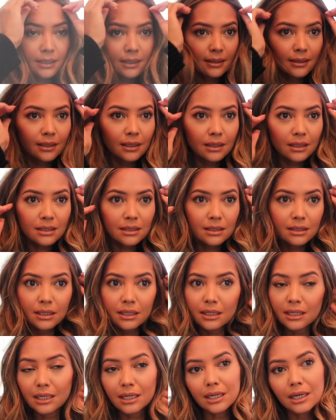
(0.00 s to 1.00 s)
I think that's
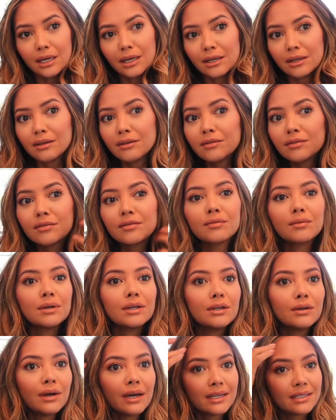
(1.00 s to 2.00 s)
good enough. What
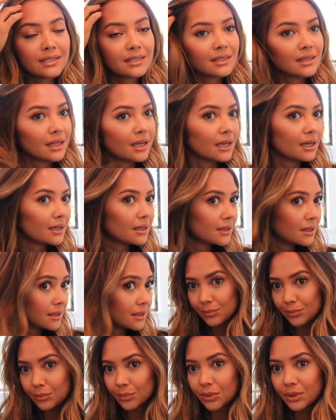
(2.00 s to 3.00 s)
do you guys think?
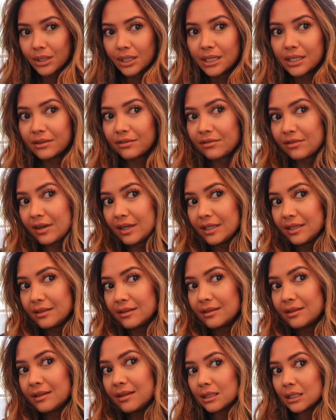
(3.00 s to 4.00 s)
Pretty different.
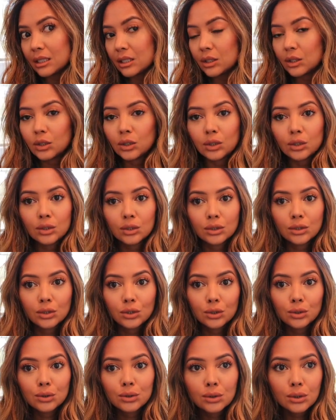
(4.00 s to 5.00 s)
A little
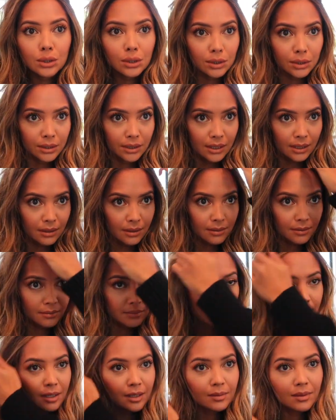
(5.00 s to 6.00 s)
too curly,
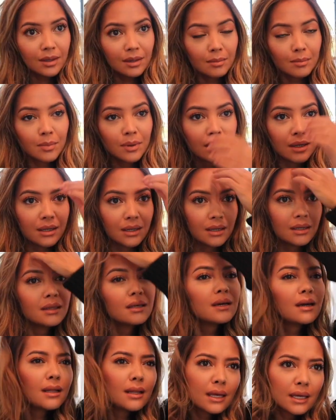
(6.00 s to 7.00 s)
maybe, but I
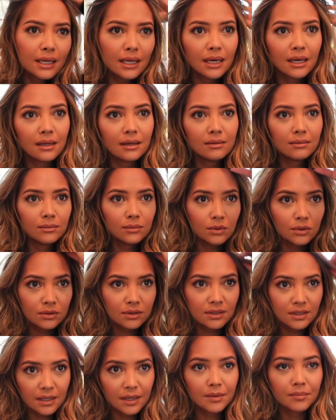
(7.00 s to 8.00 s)
think I like it. We'll
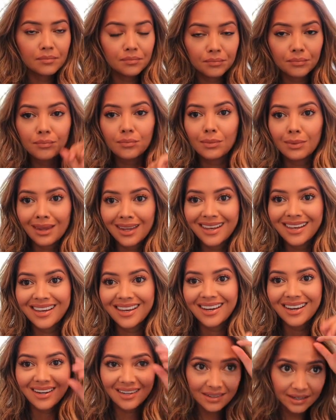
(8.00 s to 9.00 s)
see.
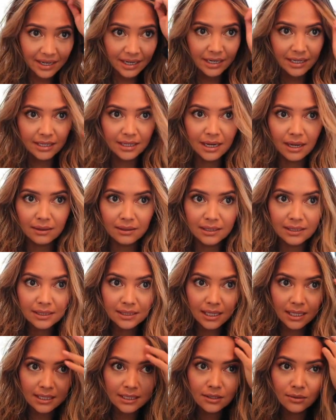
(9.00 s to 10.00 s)
Alright, now let's
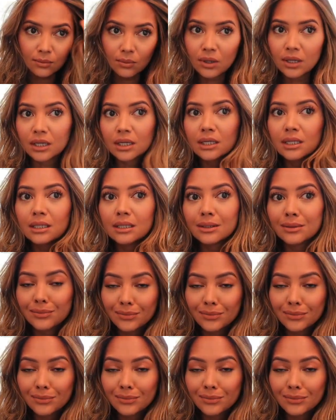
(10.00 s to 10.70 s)
get to work.